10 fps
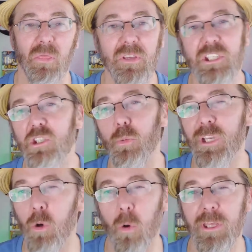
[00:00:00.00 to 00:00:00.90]
This is a
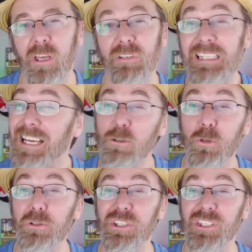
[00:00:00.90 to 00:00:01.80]
recording of
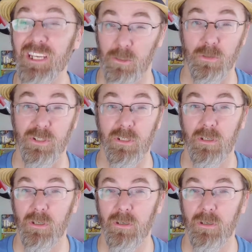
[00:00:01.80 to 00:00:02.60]
electrical signals,